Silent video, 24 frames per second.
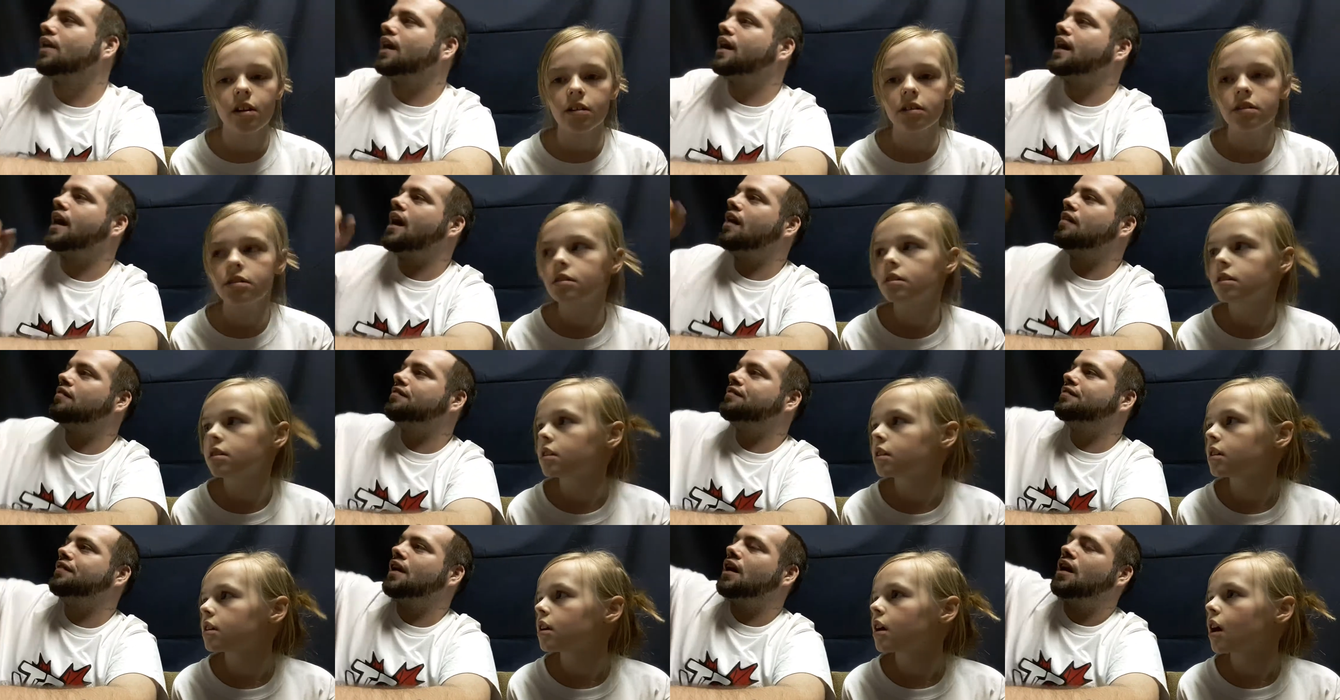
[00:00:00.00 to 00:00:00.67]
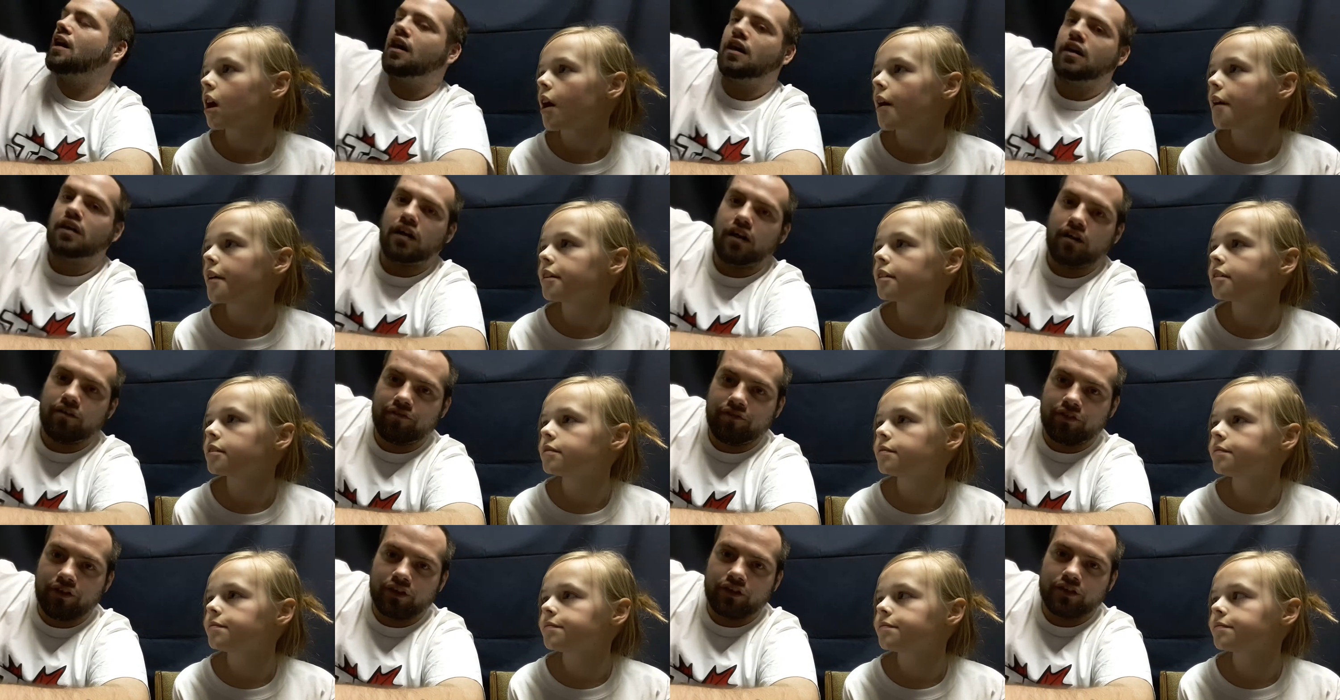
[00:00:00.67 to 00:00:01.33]
Speaker 1: they have uh, a
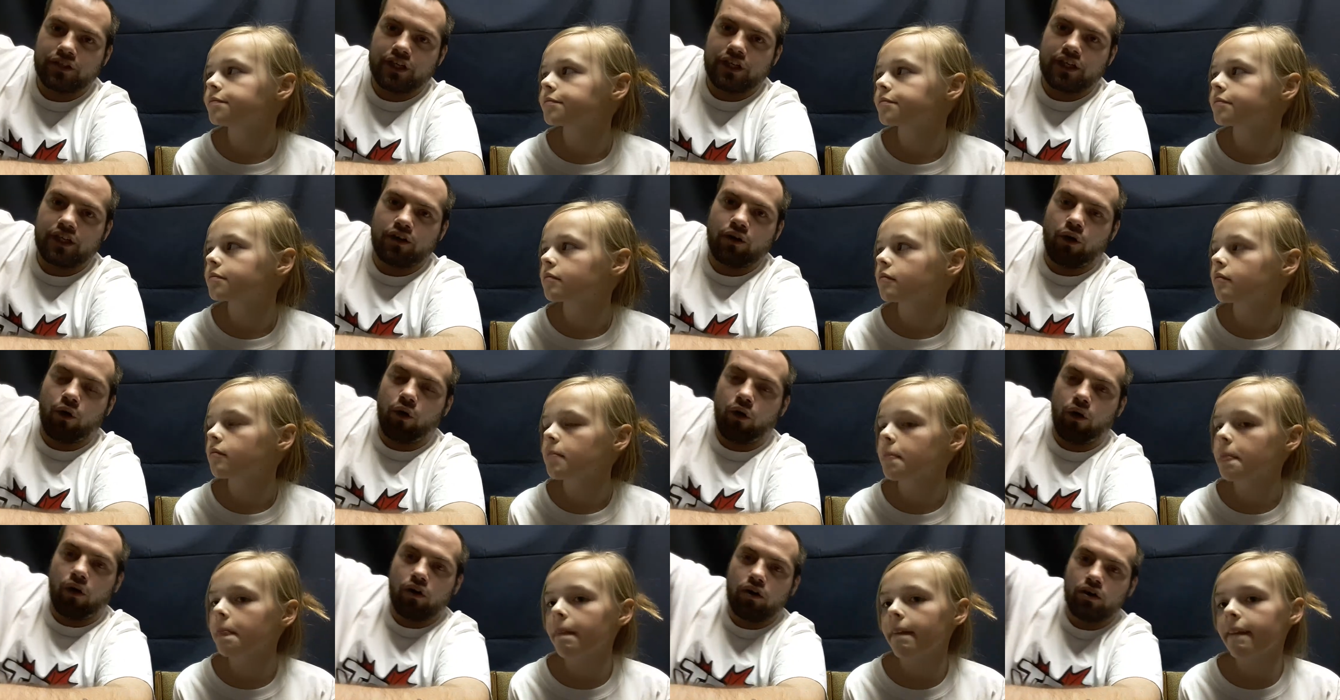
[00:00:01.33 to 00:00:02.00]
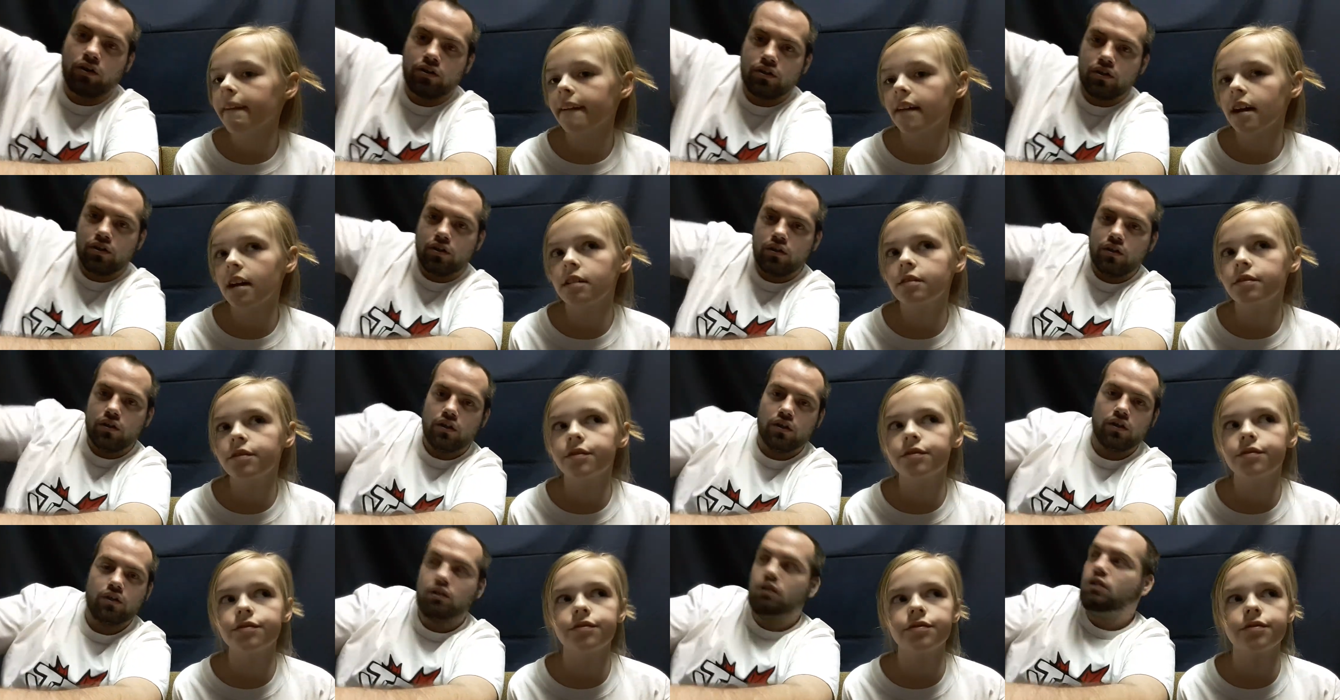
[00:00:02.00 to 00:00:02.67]
filled in hole
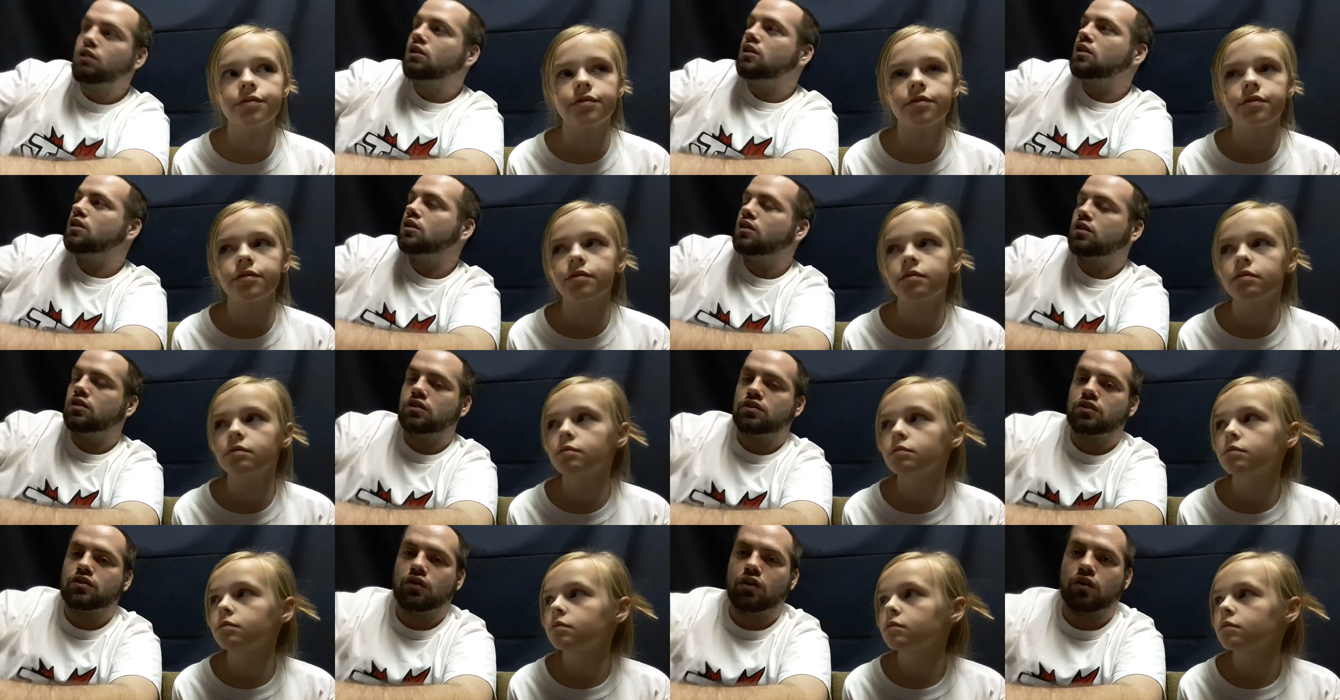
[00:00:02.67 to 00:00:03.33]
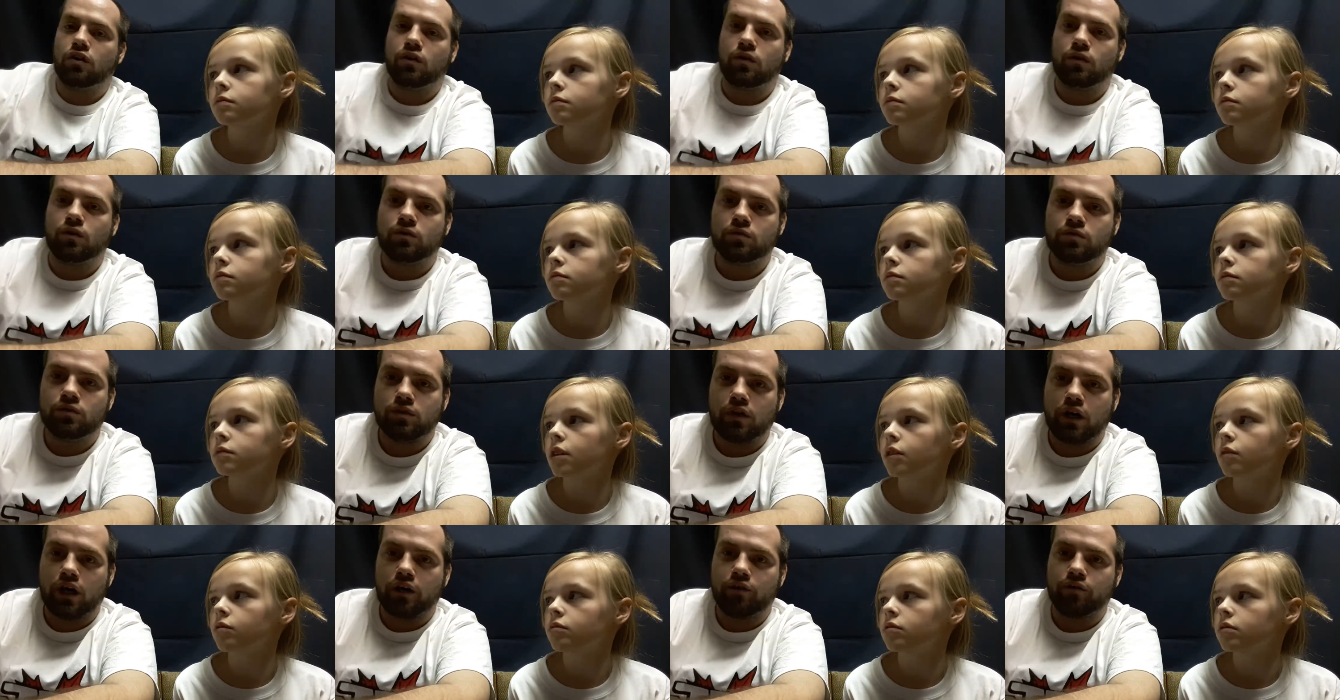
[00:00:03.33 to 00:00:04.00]
so
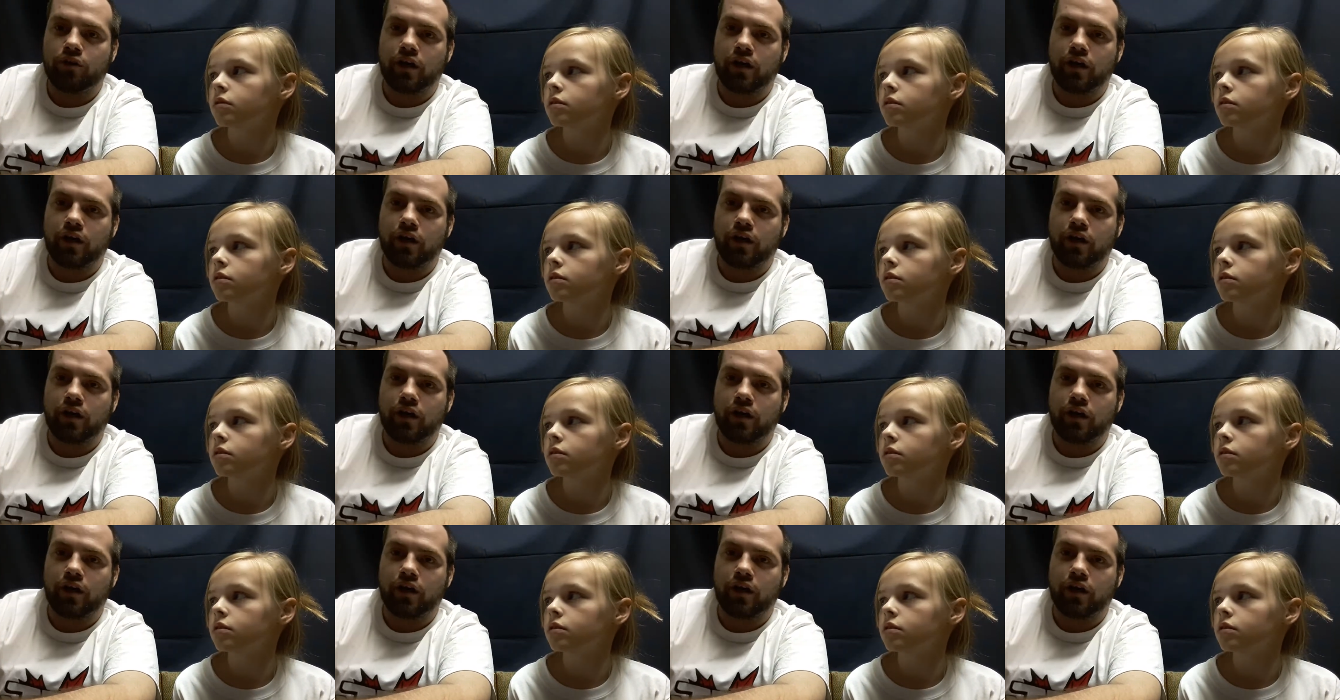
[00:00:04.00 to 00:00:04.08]
I